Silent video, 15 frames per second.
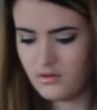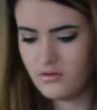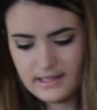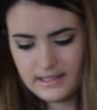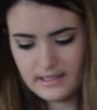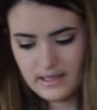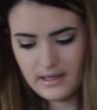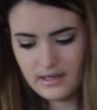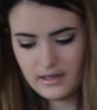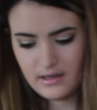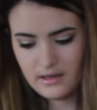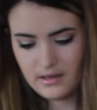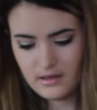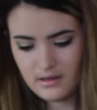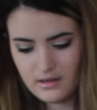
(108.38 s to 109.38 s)
Let's see.
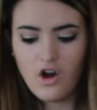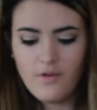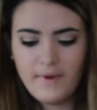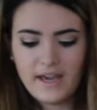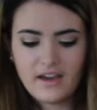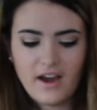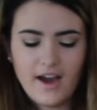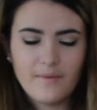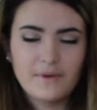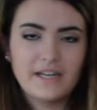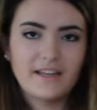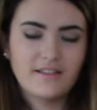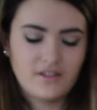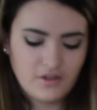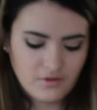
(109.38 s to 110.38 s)
Oh my god, we
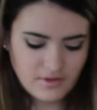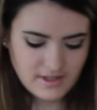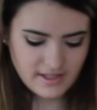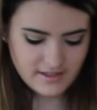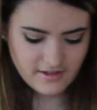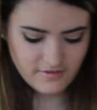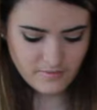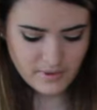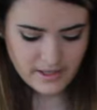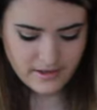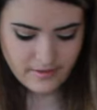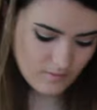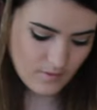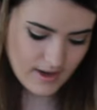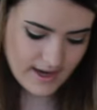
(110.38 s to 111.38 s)
need 2 sticks of
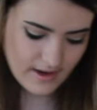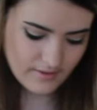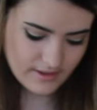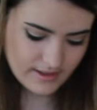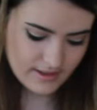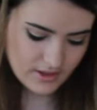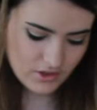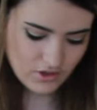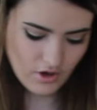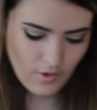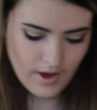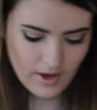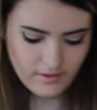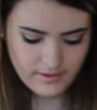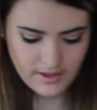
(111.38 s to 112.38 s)
butter. Wow, this is so
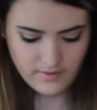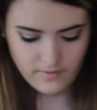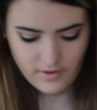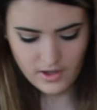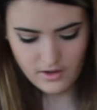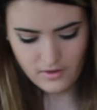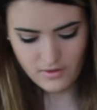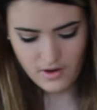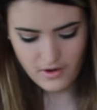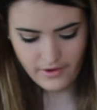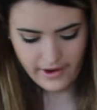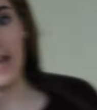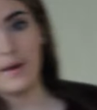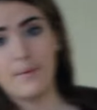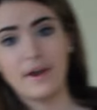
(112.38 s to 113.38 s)
healthy for you.
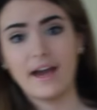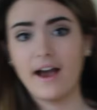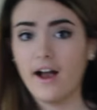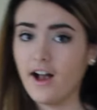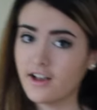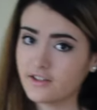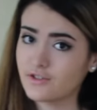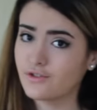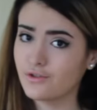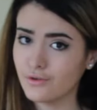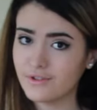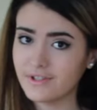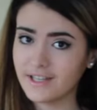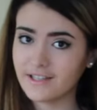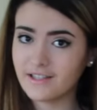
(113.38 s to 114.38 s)
Okay. So we got us
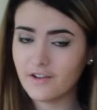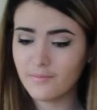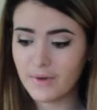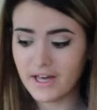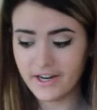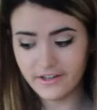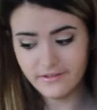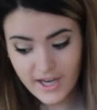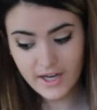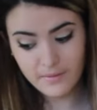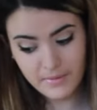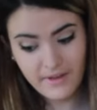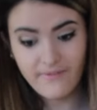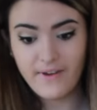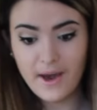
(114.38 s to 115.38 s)
2 sticks of butter. We're gonna
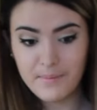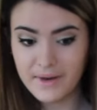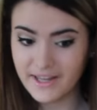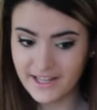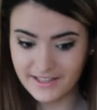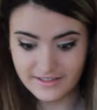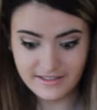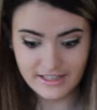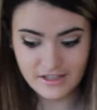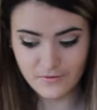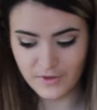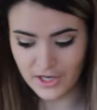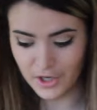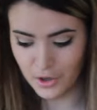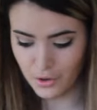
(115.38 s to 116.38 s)
be fat by the end of this
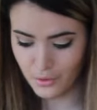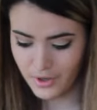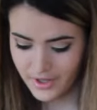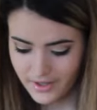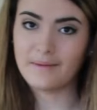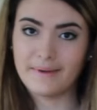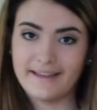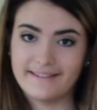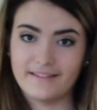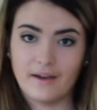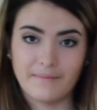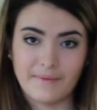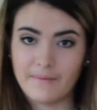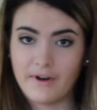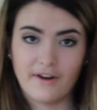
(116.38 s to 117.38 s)
video. I mean,
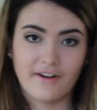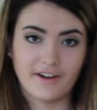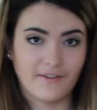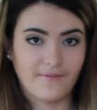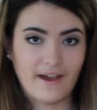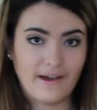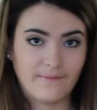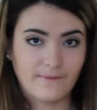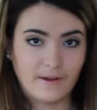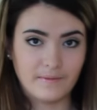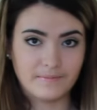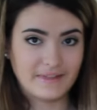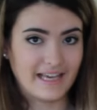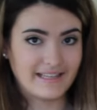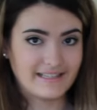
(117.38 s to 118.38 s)
I'm already fat
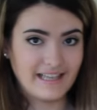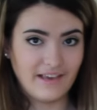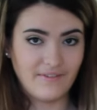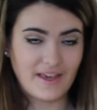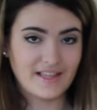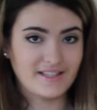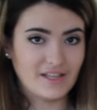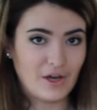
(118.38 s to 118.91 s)
from Thanksgiving,